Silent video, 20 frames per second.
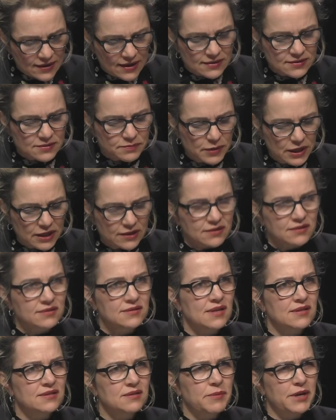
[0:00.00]
has been
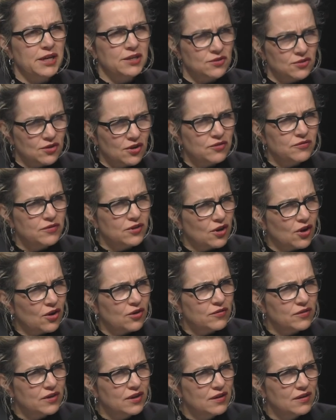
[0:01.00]
exacerbated over
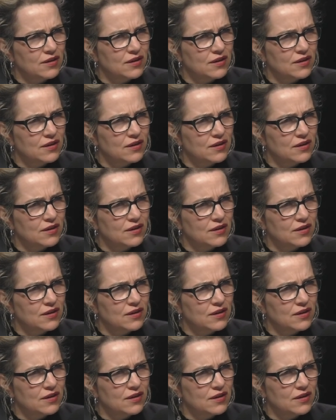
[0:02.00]
COVID?